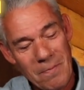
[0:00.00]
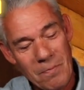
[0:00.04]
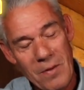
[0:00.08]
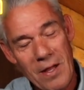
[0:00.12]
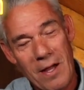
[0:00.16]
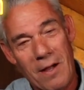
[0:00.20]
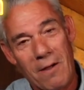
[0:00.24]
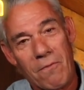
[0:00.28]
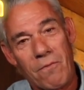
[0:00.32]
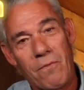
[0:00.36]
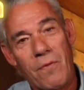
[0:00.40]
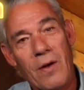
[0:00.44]

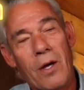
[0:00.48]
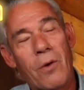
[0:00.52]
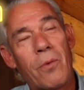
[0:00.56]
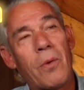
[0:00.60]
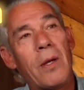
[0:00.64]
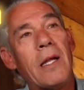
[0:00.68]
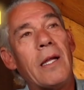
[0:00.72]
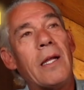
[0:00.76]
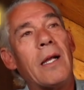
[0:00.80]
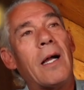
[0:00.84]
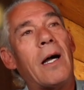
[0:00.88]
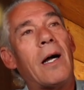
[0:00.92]
a
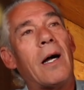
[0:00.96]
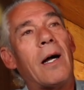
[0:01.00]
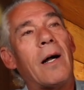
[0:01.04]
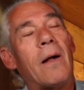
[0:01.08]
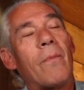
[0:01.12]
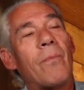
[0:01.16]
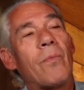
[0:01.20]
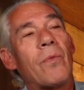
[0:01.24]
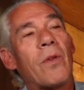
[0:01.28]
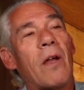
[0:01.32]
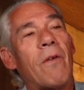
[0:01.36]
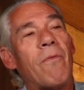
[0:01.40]

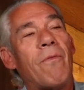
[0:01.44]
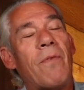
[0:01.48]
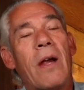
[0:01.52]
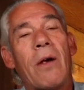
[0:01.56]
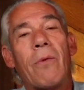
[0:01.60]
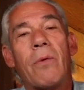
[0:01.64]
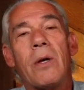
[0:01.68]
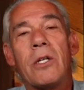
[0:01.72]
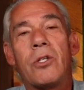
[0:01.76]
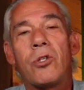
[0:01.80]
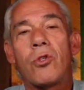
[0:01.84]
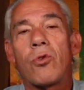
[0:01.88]

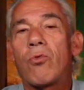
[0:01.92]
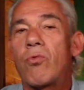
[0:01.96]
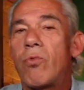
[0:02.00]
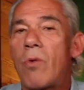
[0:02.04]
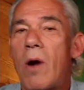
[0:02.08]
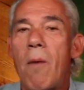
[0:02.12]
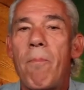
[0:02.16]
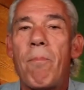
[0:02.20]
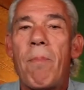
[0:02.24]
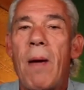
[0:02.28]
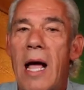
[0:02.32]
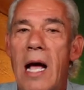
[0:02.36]
very
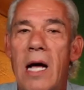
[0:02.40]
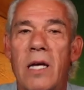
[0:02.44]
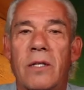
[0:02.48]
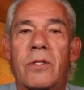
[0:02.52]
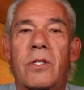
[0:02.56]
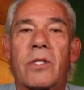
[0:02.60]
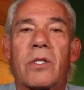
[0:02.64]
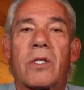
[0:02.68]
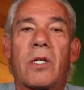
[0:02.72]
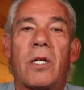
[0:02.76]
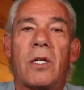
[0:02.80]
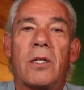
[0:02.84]

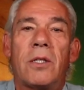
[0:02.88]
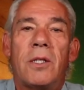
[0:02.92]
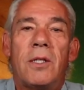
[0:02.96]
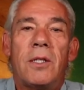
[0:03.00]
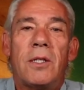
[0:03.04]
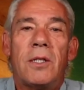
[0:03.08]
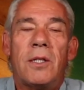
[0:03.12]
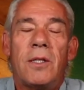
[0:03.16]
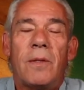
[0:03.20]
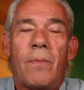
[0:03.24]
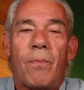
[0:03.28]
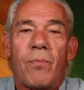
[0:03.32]
Trump-esque
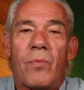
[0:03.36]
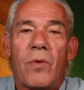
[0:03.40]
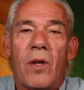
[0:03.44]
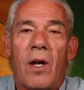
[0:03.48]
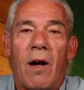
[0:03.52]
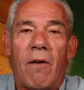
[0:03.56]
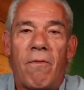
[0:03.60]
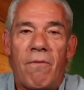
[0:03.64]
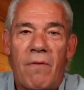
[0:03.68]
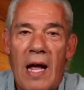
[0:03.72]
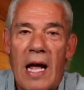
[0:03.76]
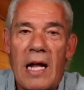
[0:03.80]

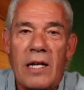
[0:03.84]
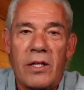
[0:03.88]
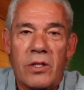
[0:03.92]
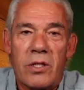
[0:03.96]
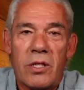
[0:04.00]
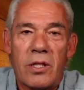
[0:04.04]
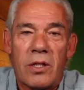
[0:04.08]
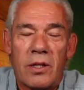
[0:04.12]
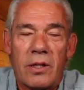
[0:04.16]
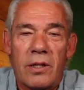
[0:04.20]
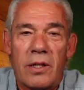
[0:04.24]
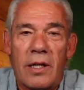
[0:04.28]

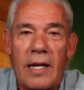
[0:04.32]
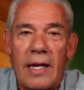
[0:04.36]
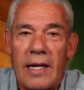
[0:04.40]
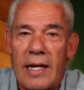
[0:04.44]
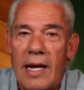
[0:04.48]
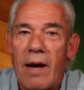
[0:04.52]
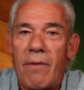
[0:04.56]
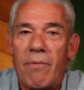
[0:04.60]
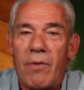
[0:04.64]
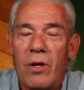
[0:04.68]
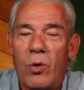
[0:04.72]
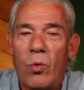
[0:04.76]
event in
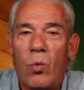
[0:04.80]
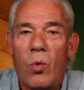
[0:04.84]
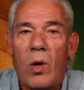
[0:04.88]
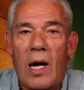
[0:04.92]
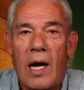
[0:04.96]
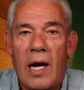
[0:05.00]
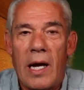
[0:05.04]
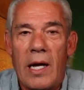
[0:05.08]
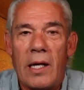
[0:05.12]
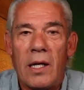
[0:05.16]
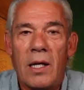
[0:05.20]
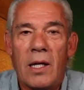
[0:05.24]
every
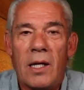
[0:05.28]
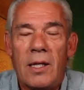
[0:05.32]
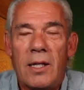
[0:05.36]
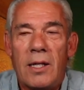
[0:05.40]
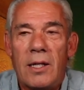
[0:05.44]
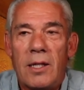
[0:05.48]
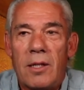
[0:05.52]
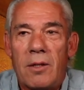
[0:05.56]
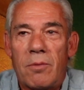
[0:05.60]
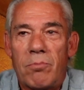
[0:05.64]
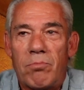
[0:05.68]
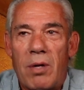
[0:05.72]
way.
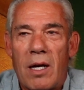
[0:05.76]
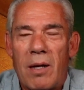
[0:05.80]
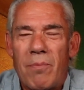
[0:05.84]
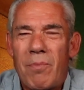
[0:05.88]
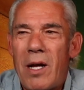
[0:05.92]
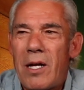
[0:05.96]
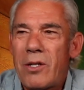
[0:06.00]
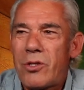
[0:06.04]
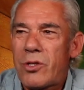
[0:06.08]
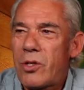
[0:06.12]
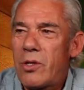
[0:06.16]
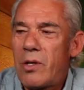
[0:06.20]
But I'm
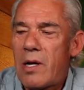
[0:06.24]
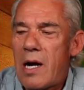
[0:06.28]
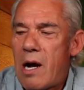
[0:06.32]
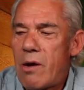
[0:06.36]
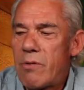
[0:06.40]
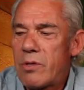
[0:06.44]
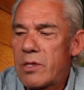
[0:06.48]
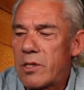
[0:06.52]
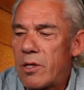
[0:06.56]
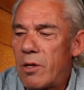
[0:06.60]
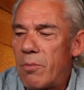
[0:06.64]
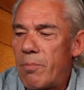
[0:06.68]
not sure
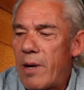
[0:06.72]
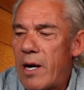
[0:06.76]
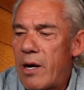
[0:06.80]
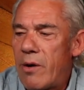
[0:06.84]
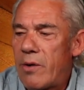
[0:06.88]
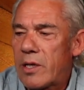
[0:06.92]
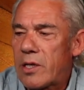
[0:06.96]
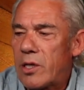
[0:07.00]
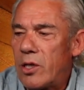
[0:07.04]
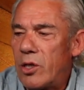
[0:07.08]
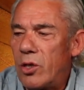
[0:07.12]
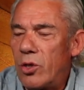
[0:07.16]
how, as an
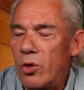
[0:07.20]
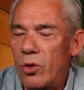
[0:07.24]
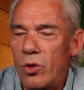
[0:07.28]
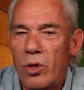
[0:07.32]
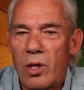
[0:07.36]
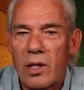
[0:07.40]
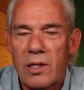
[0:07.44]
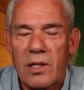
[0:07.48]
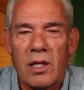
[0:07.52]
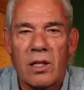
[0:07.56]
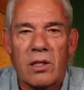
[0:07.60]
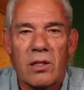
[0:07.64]
American, you
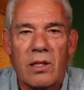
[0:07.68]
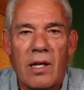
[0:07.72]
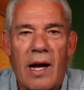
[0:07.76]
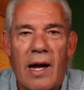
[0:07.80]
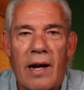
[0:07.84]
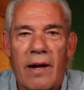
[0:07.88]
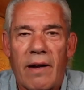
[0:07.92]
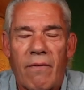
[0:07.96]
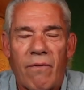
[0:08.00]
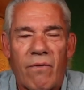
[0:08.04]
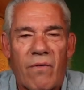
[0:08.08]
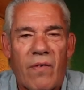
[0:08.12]
look at
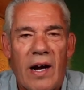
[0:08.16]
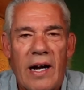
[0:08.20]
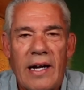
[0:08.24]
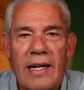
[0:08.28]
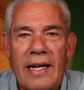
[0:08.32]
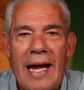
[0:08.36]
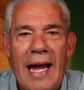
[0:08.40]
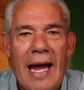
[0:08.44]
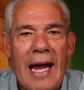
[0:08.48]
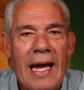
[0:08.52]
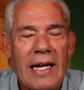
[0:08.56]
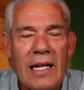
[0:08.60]
that and find
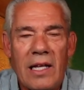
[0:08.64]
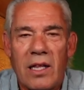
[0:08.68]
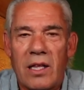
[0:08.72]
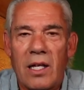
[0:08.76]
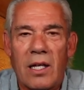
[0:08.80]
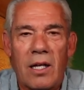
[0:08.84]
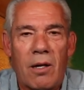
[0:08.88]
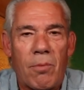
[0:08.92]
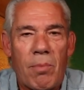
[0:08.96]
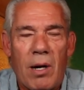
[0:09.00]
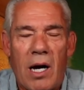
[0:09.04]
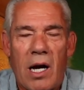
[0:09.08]

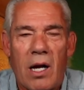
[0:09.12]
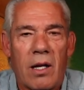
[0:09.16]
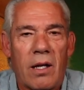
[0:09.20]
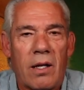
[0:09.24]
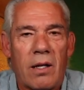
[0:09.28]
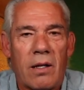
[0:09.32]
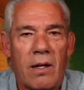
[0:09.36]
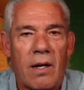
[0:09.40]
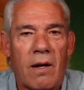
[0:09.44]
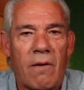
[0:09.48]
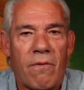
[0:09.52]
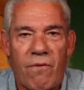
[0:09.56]
anything about
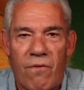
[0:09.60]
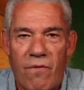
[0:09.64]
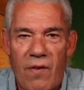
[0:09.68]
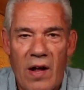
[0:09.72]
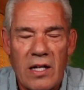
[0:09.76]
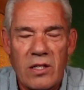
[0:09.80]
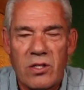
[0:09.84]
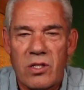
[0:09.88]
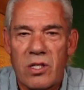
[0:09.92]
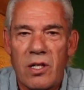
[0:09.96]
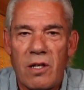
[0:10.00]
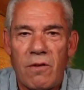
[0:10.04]
it
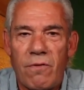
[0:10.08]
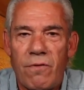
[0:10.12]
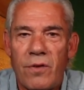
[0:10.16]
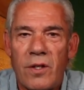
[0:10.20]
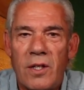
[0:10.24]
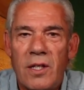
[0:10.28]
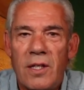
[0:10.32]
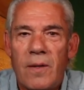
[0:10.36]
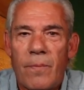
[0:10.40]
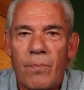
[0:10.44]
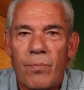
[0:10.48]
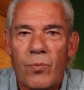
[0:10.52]
offensive
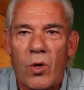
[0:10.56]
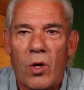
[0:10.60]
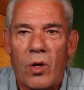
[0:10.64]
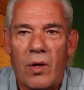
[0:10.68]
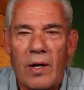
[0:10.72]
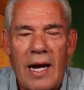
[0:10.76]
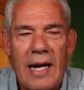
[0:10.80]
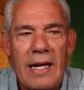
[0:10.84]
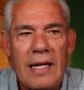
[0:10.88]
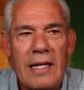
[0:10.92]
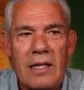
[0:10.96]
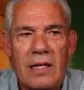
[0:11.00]
or
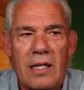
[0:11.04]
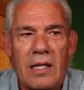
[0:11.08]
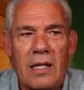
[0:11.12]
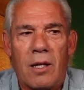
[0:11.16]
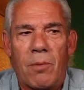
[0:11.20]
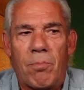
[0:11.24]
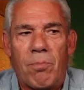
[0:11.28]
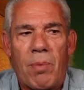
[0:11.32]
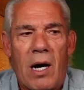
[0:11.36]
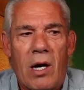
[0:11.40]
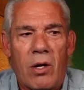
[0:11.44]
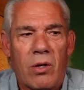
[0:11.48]
anything
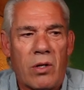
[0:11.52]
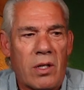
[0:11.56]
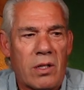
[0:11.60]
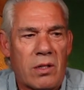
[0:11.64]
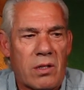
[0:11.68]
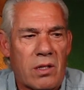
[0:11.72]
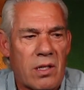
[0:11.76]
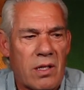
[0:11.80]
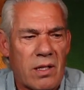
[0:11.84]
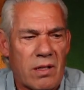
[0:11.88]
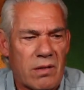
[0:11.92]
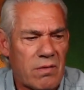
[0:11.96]
about
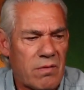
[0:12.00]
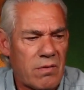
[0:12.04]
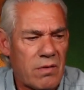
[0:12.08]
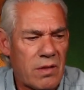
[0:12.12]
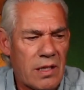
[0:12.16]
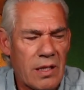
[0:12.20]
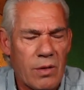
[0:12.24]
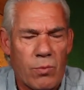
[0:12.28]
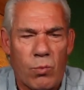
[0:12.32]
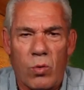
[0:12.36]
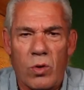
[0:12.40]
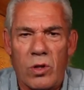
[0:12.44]
it
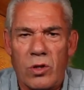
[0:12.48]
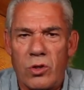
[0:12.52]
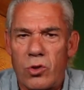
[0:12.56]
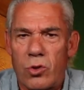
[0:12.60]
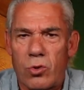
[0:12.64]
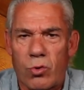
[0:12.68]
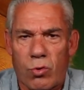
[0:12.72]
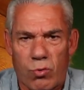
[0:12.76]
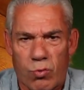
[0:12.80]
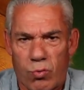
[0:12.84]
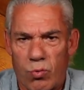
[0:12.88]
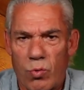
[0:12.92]
that would
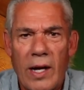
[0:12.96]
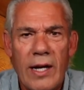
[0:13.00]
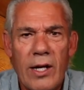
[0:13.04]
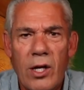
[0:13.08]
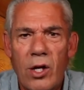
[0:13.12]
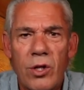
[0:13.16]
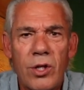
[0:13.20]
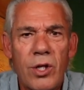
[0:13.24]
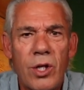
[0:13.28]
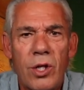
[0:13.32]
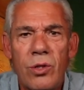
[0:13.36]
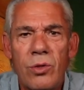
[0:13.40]

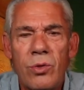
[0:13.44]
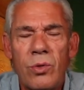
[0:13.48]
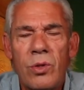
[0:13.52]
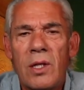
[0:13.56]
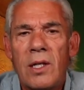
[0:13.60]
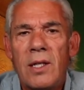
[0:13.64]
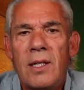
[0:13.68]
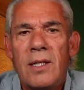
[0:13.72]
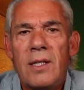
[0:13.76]
trigger you.